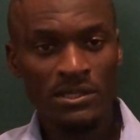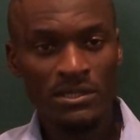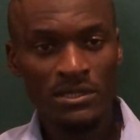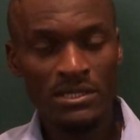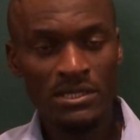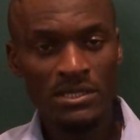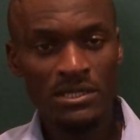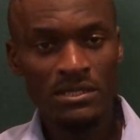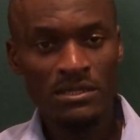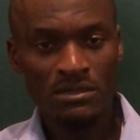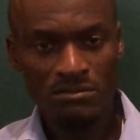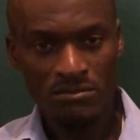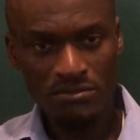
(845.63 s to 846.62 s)
You see,
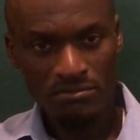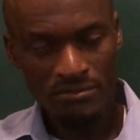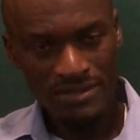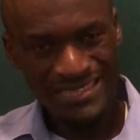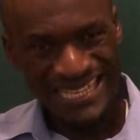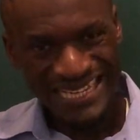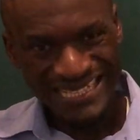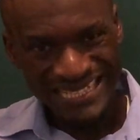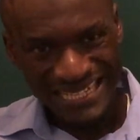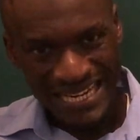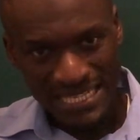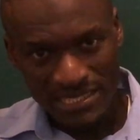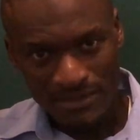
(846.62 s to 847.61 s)
that
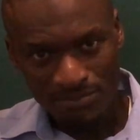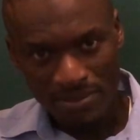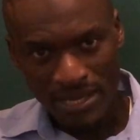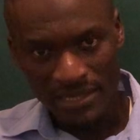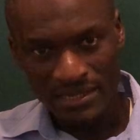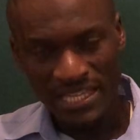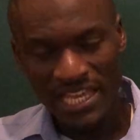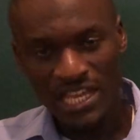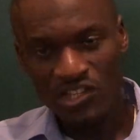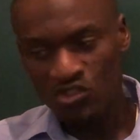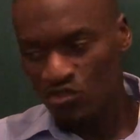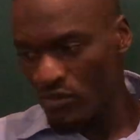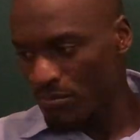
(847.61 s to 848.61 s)
last part, the
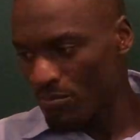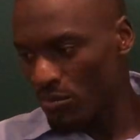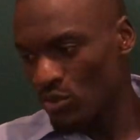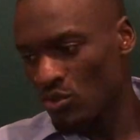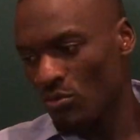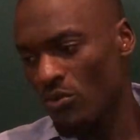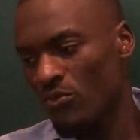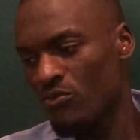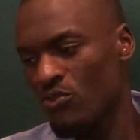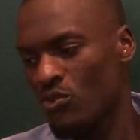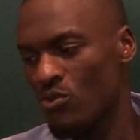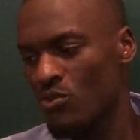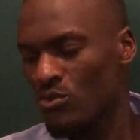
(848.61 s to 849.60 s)
extreme bottom of
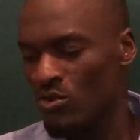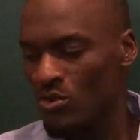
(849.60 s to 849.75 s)
your